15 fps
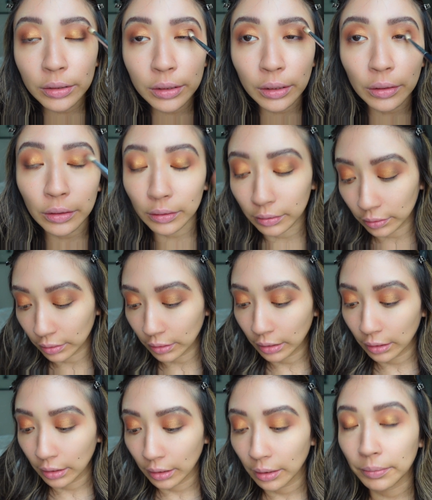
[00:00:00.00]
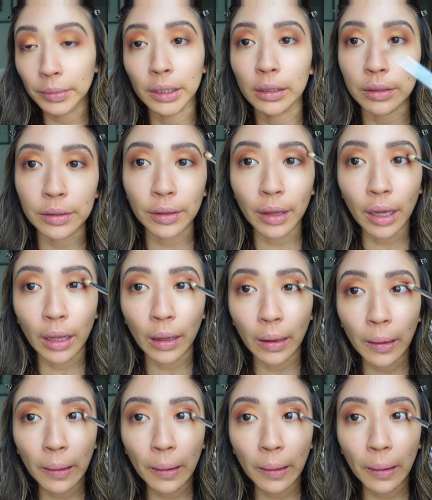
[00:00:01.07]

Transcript: so I'm gonna do that.